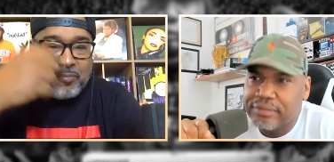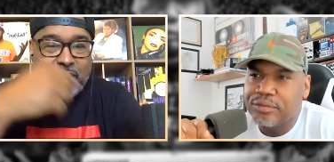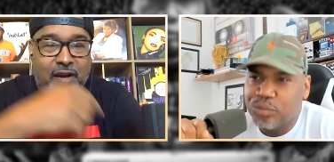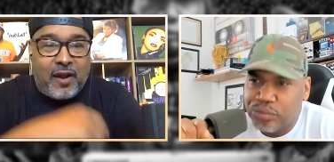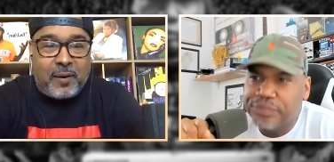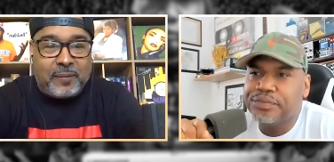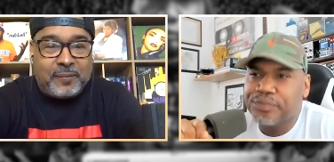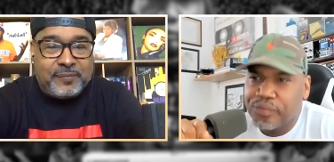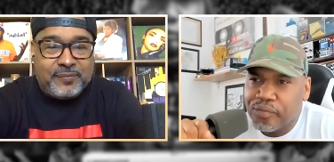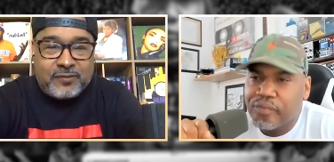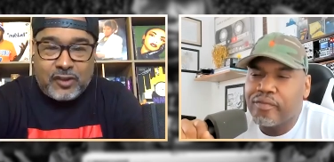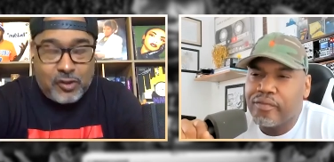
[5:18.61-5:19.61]
Speaker 1: but
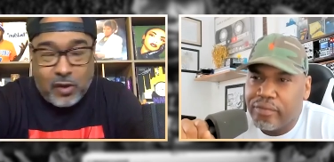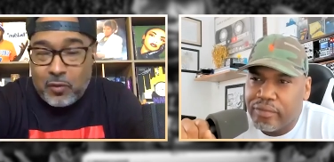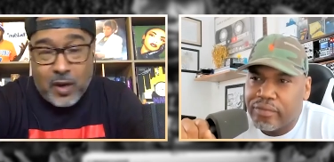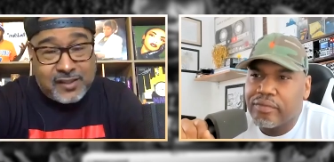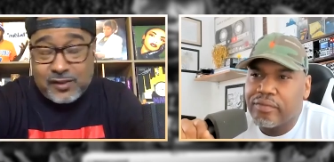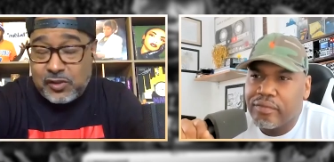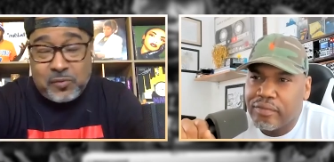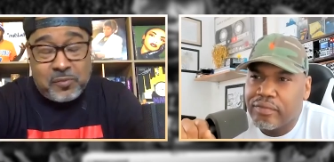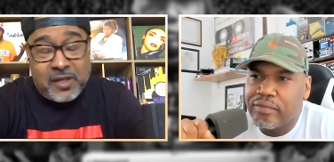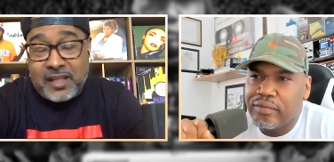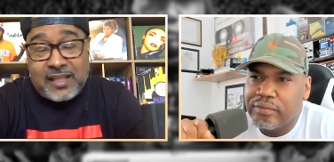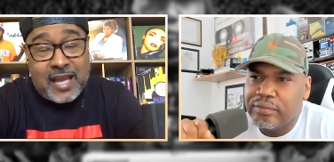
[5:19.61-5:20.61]
um, you know, it wasn't too
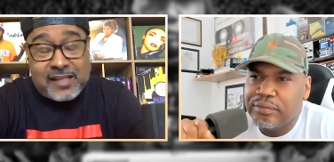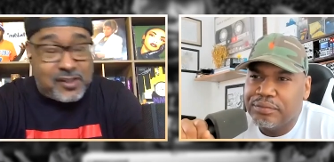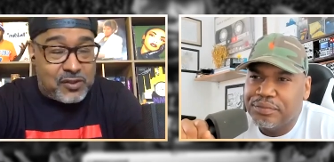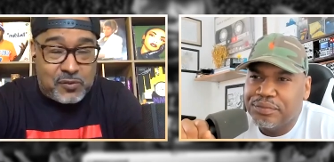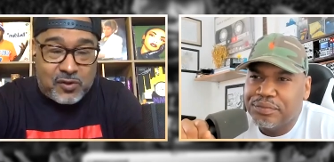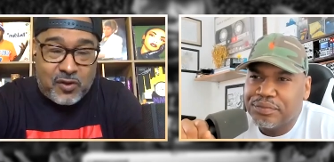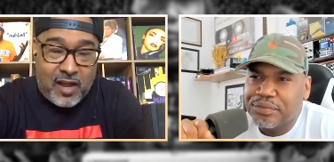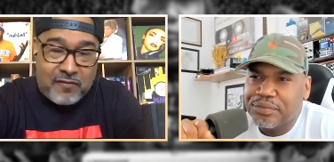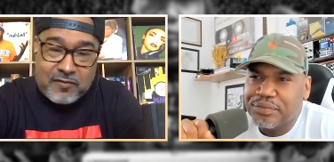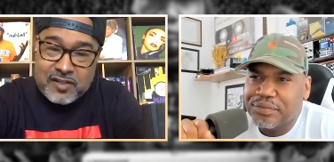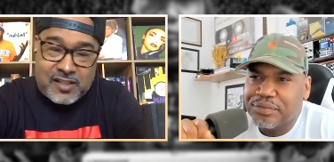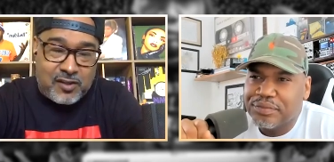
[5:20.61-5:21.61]
many cats that you was gonna
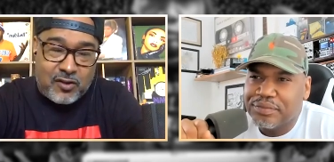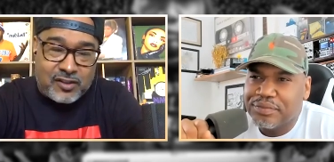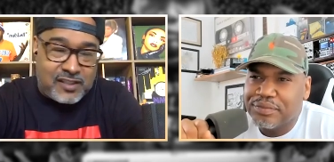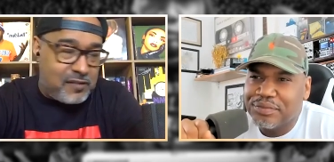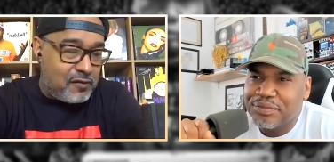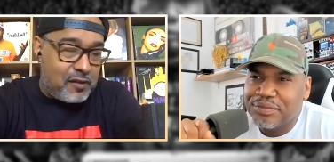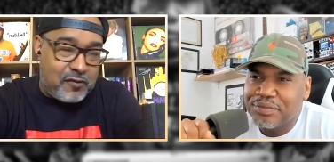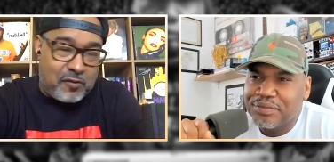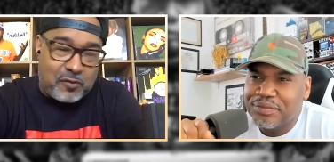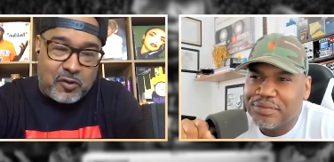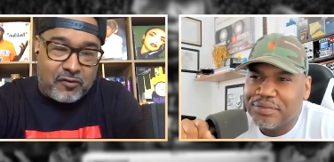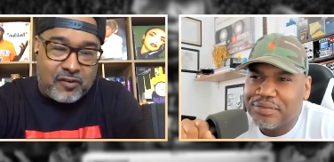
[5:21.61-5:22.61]
ever see on TV
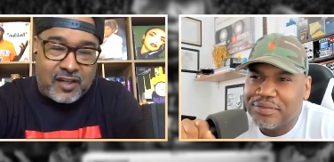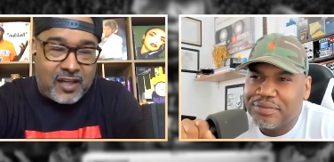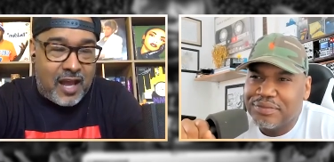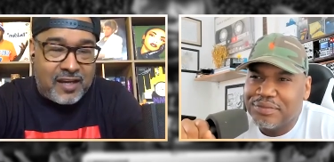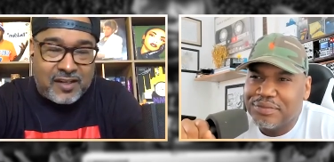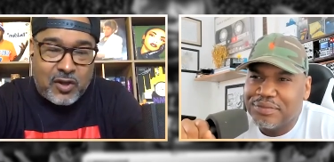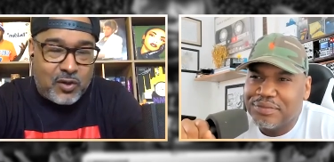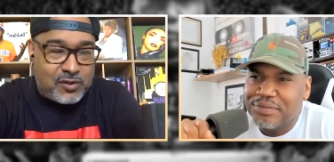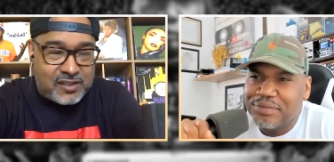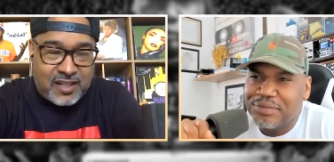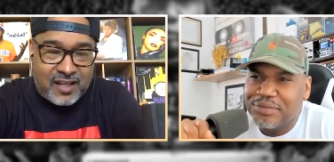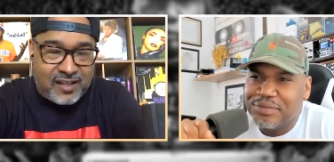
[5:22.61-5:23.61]
from North Carolina in
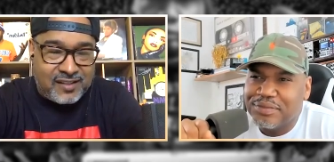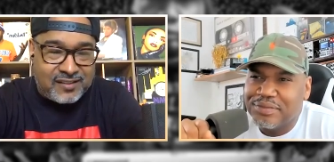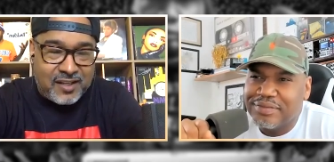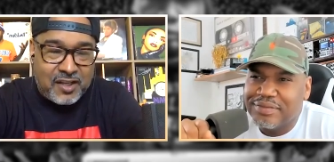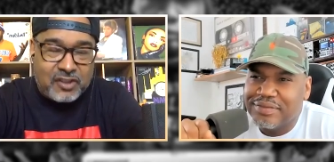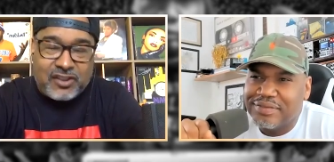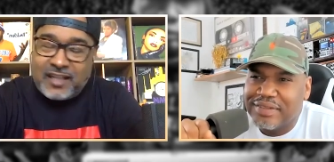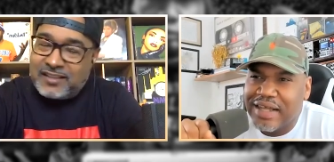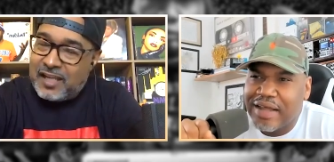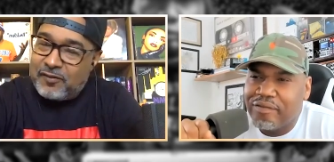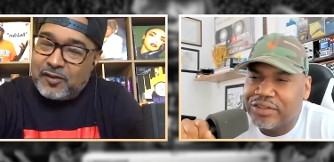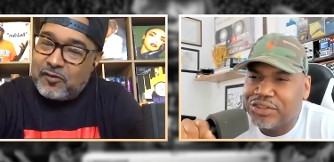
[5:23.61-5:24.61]
those days. Yeah, so I
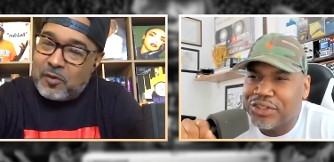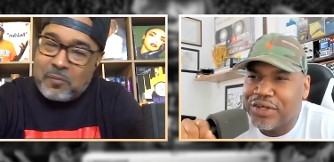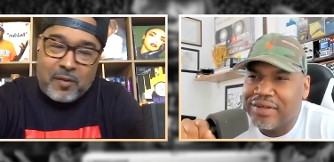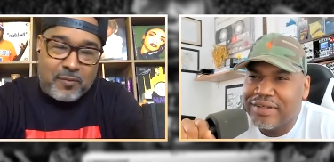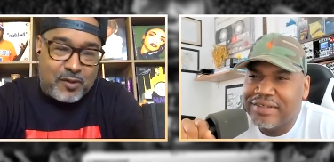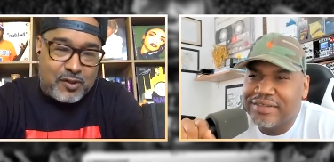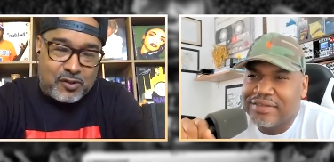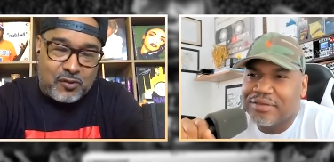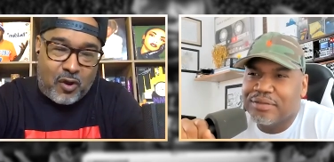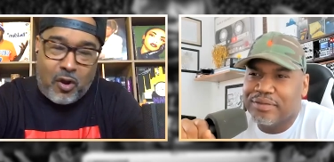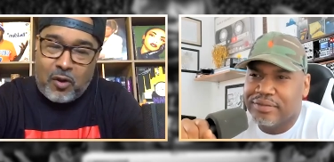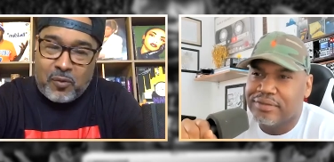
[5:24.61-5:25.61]
definitely sure. remembered
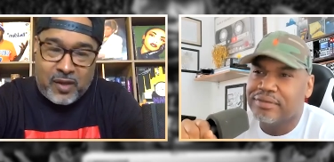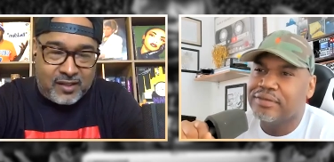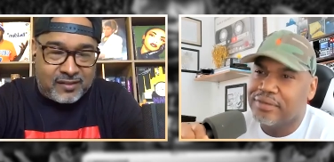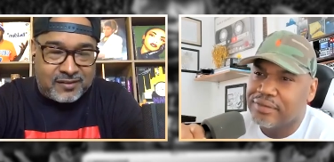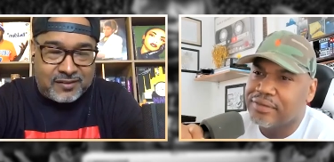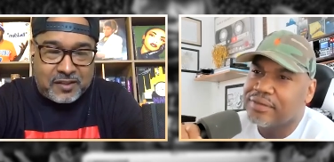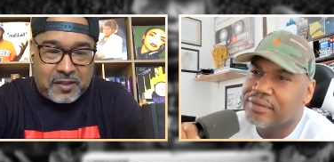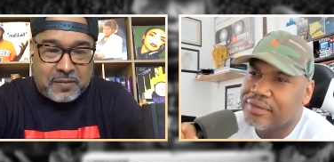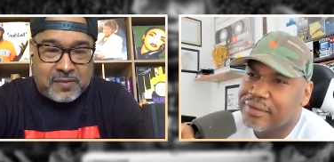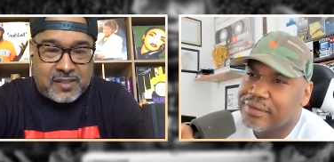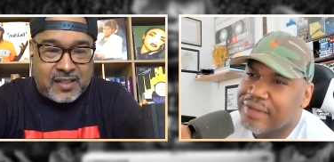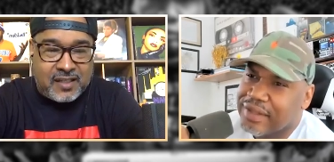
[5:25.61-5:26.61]
you always. You
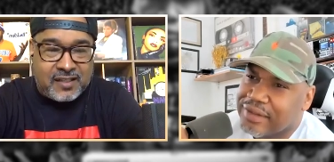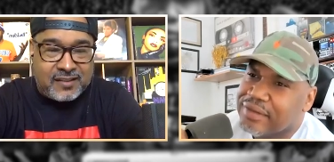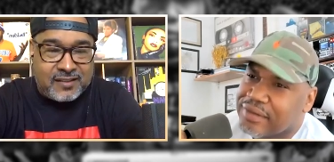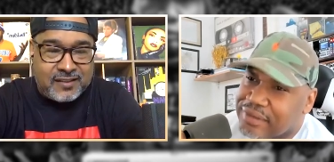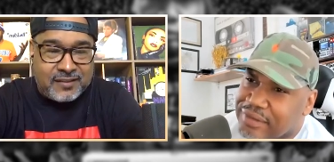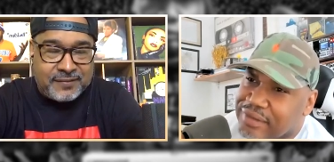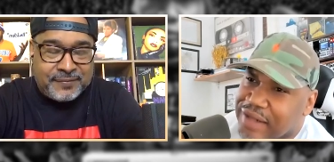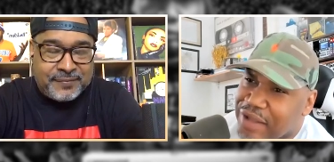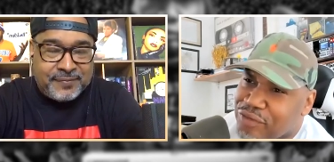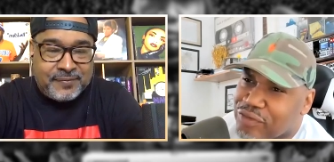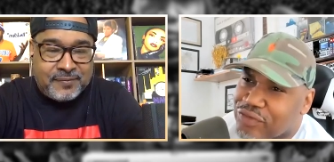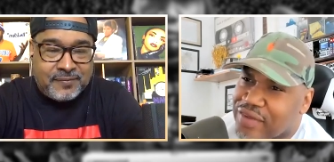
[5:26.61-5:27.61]
know what I'm saying? That's
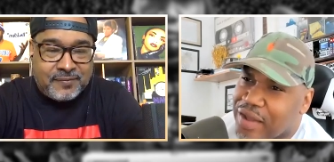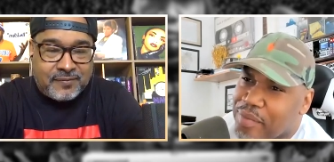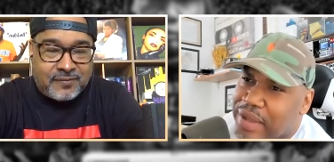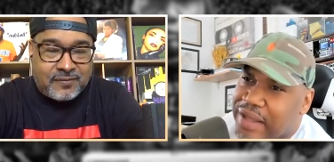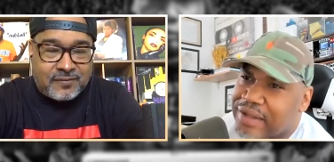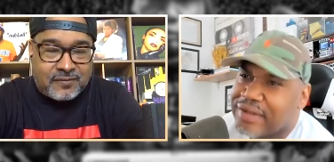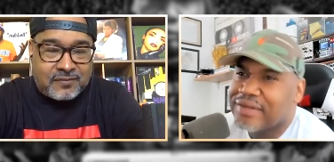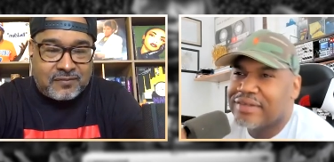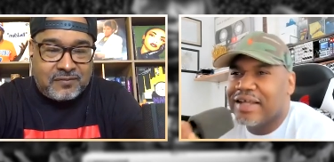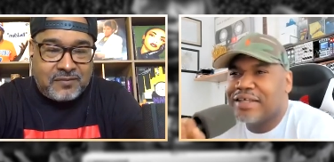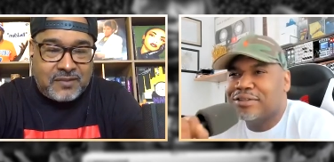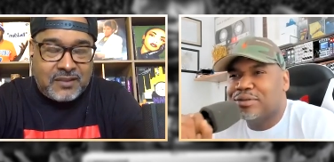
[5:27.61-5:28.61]
what's up, man.
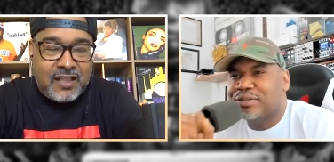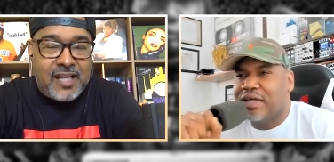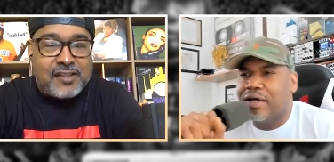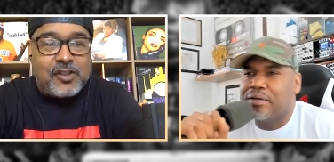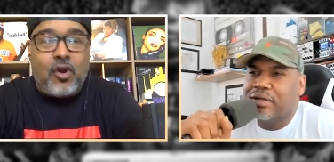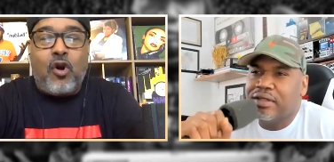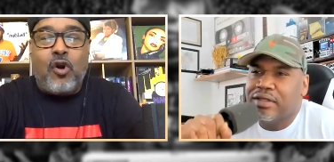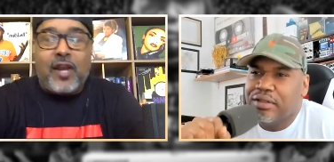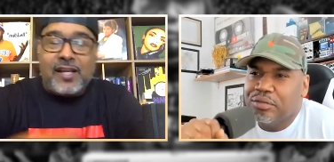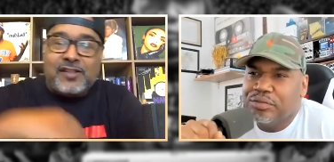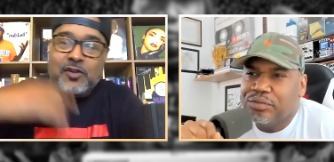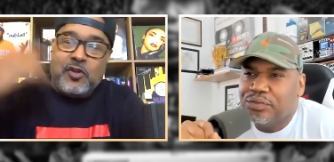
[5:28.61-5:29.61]
That's what's up. Yeah. So
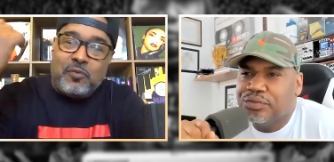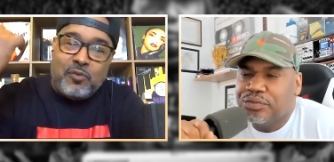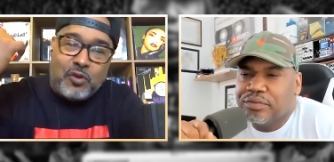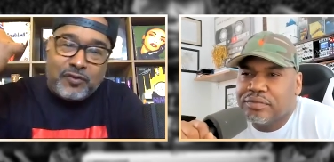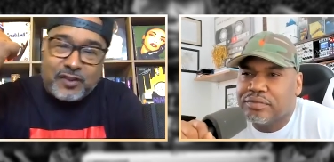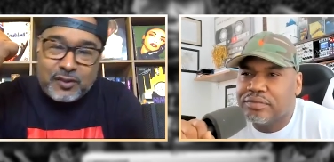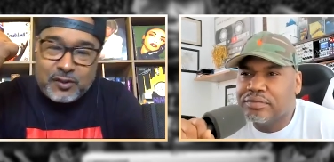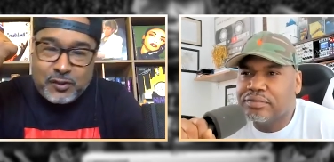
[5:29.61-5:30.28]
okay, so you moved